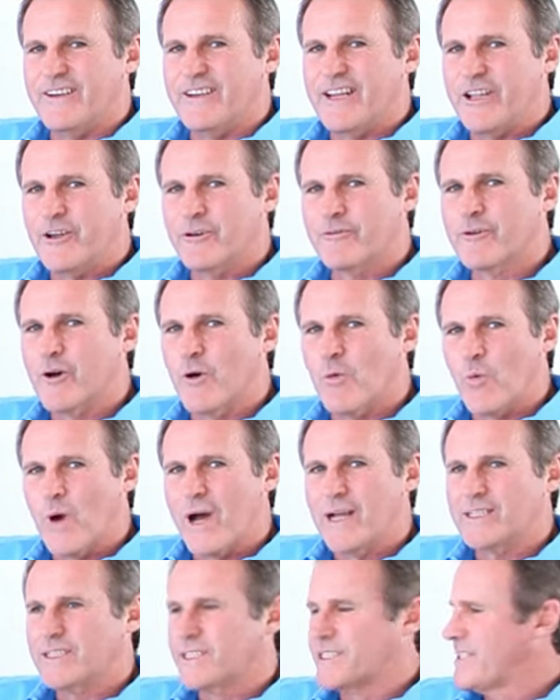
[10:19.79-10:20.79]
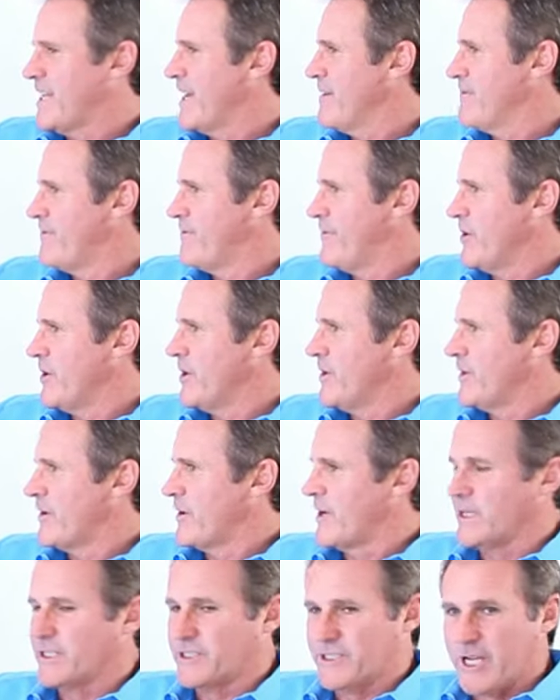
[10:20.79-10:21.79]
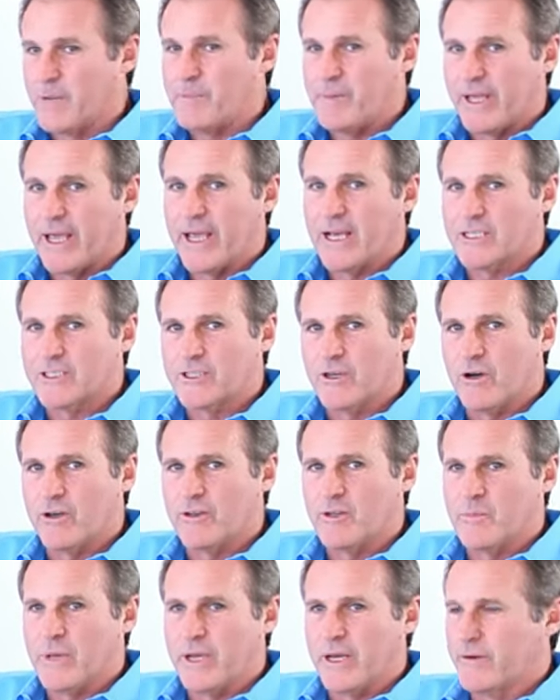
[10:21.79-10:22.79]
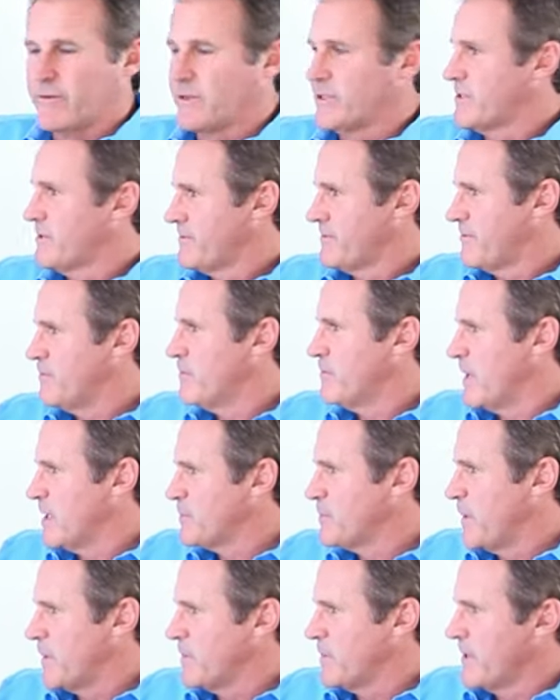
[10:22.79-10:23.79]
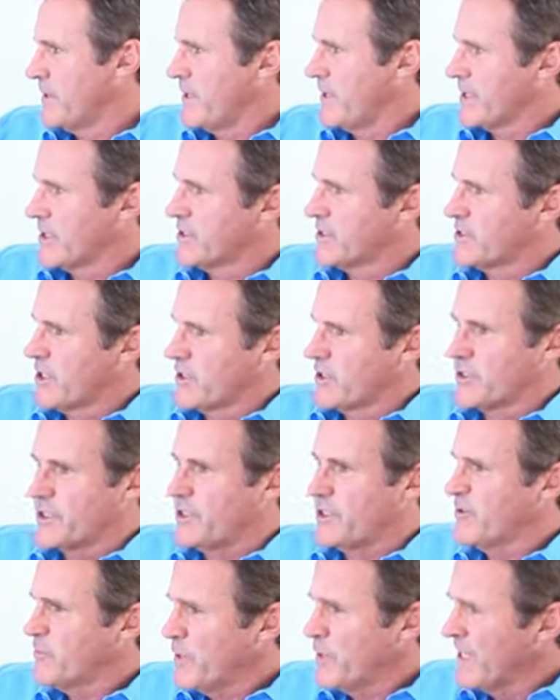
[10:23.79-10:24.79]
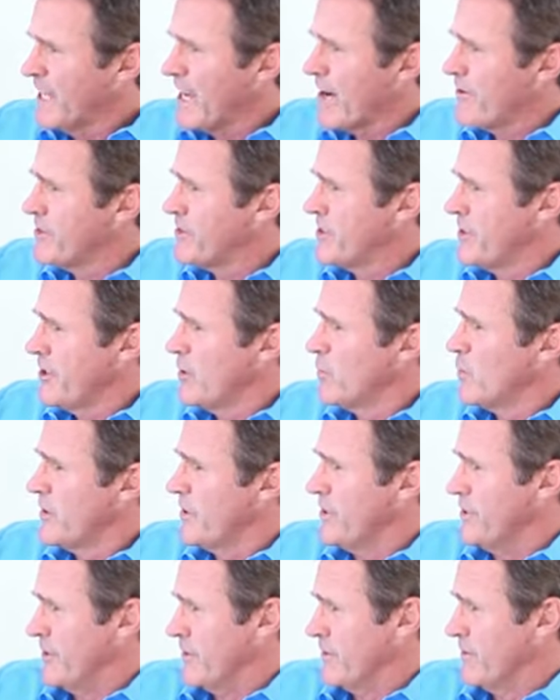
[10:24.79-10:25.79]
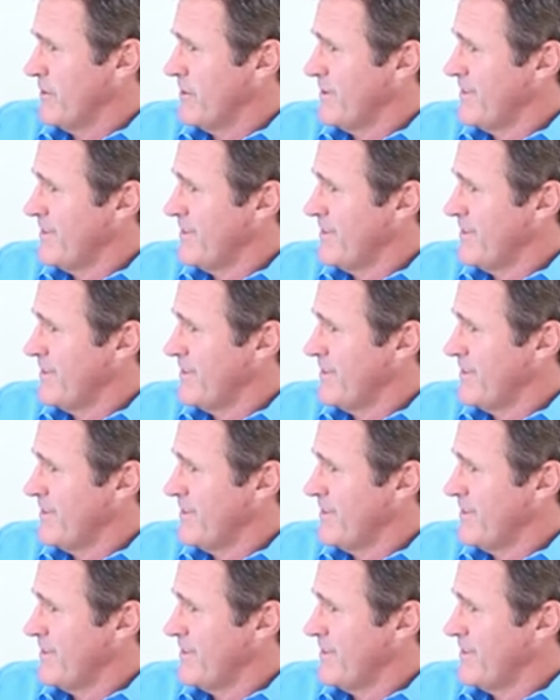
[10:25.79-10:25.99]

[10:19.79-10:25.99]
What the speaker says: Now, you've got one step further and stepping outside the boundaries of most people in their consulting. You've put a guarantee on what you do.